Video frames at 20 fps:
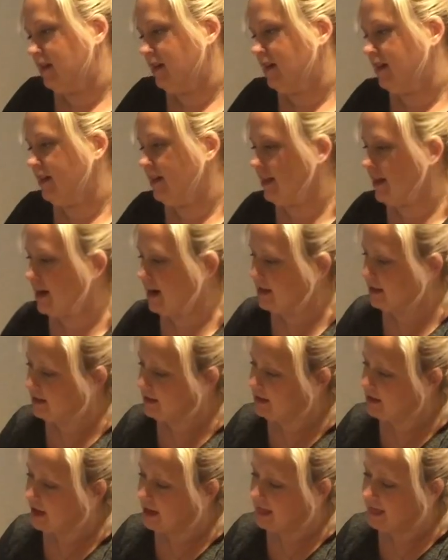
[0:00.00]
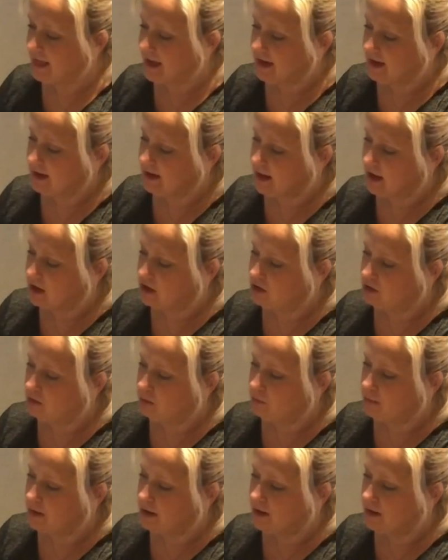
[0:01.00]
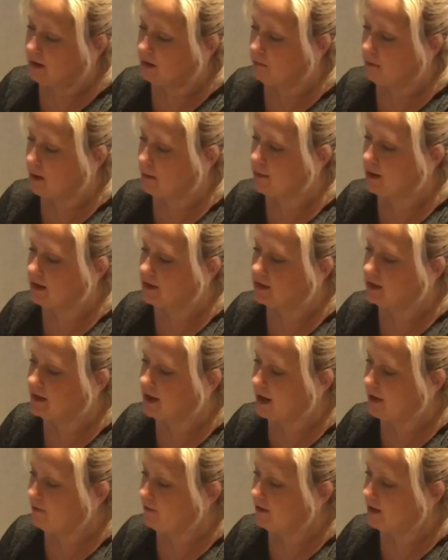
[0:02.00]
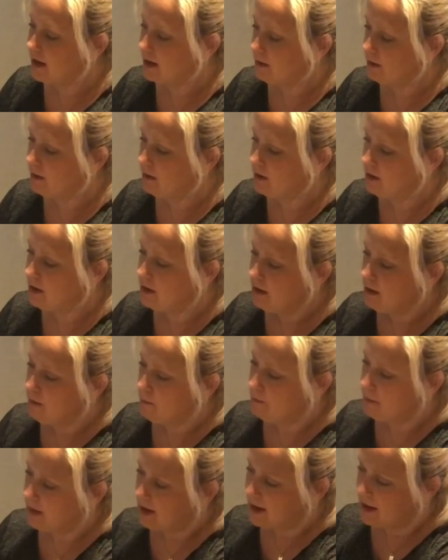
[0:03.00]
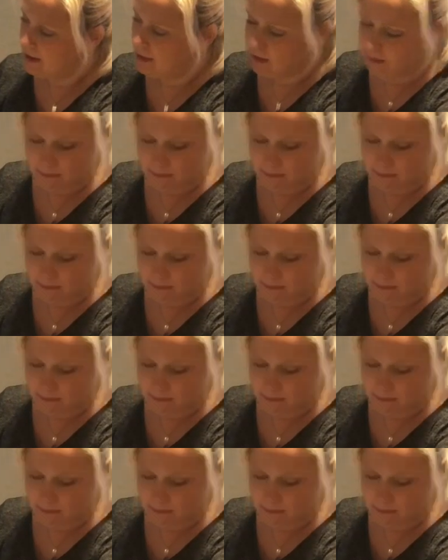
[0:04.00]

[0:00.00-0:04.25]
There's, I think that should be, maybe it's David and me and the